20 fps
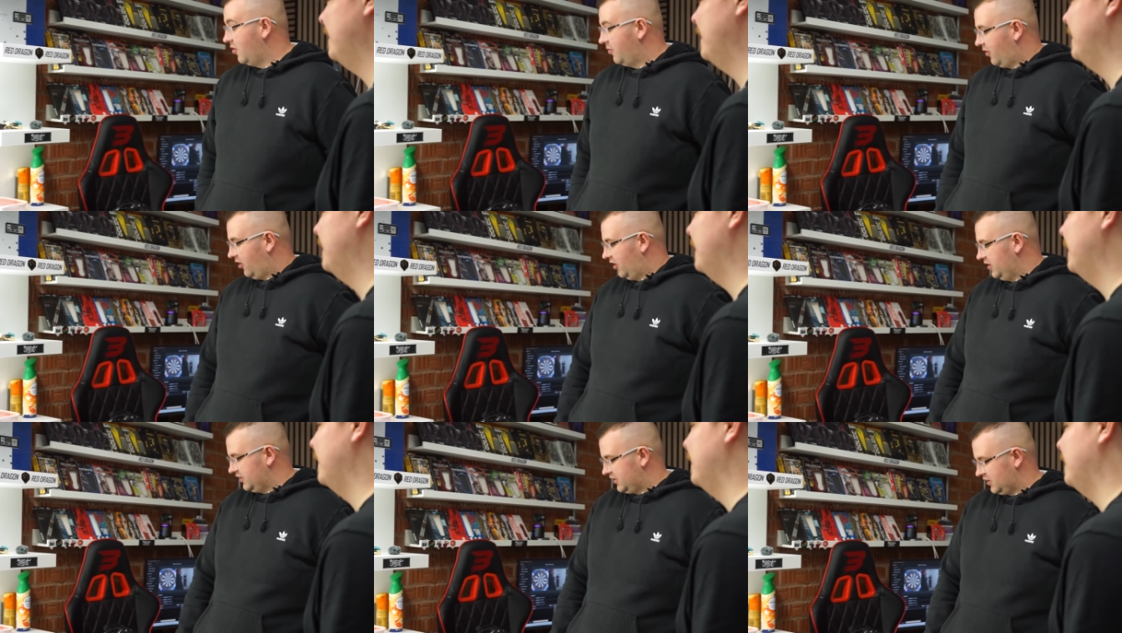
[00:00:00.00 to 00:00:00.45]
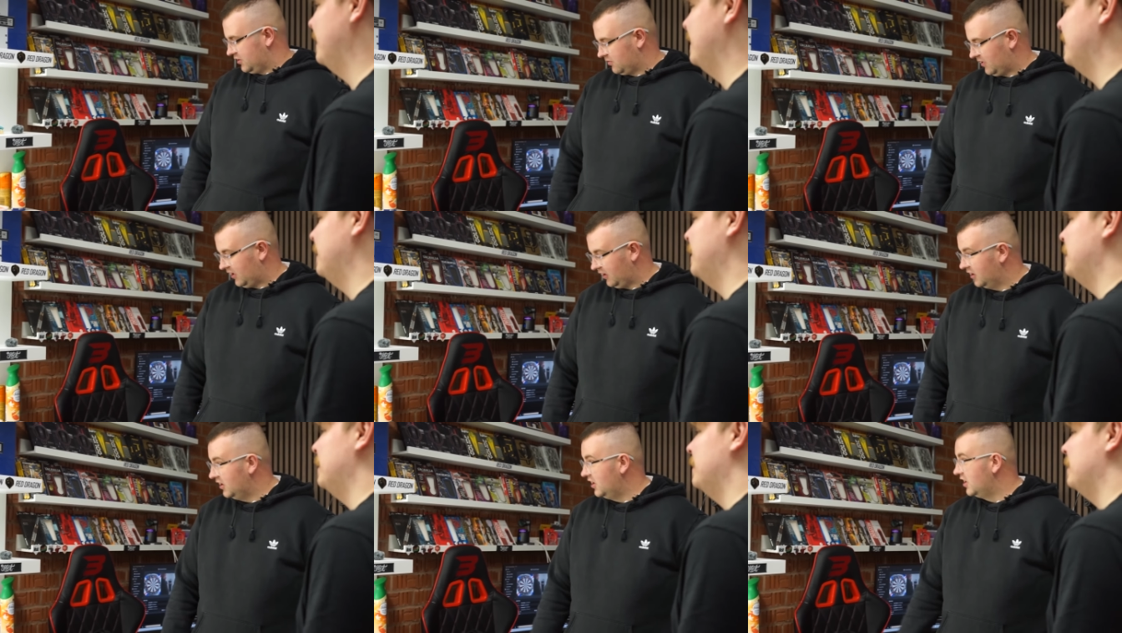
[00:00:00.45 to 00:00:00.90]
points as
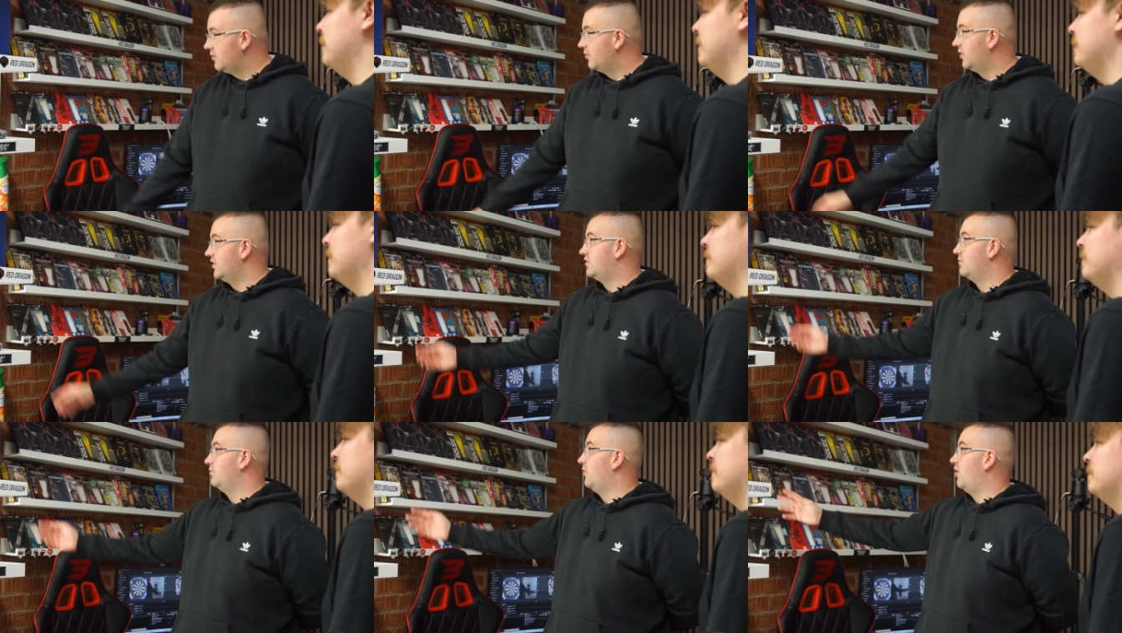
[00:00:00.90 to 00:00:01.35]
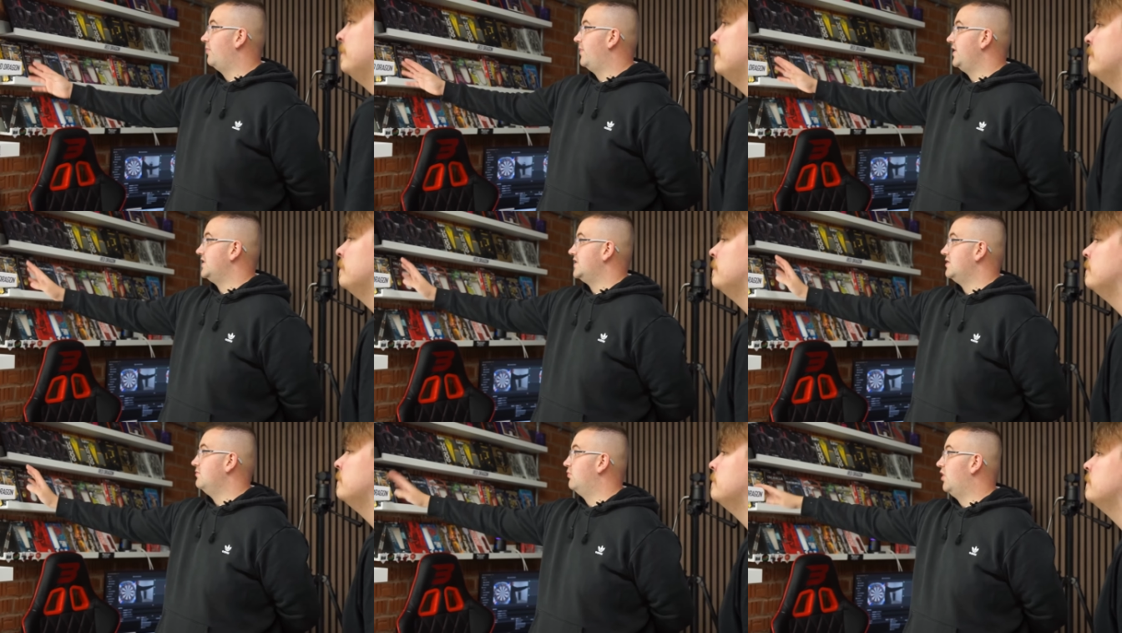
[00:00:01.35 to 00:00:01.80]
well, which is more
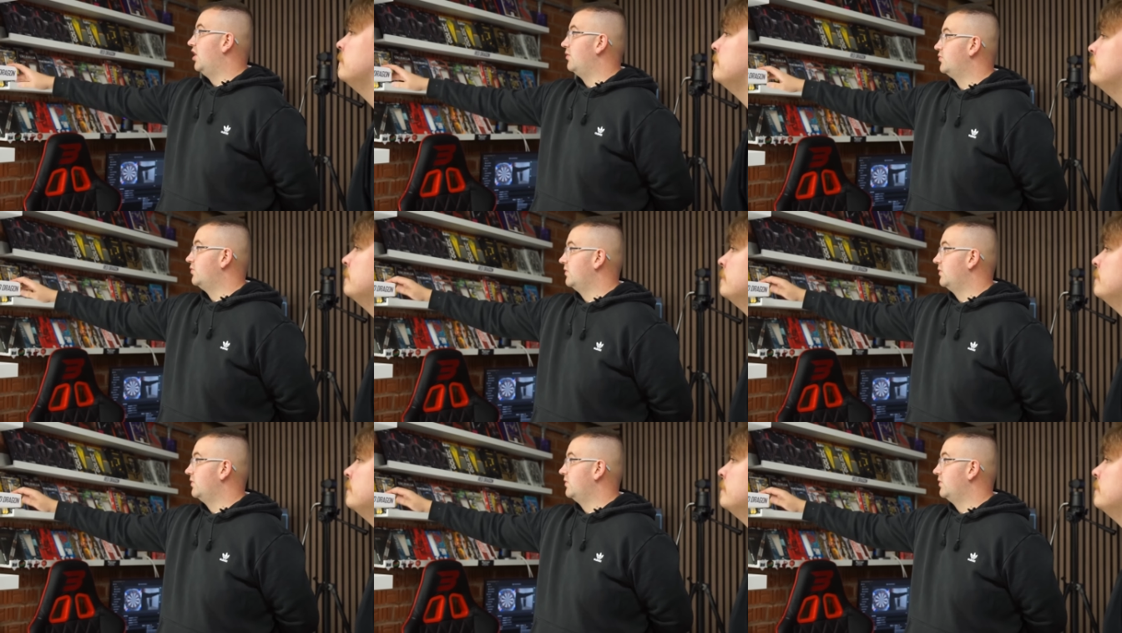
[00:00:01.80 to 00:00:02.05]
bits and bobs.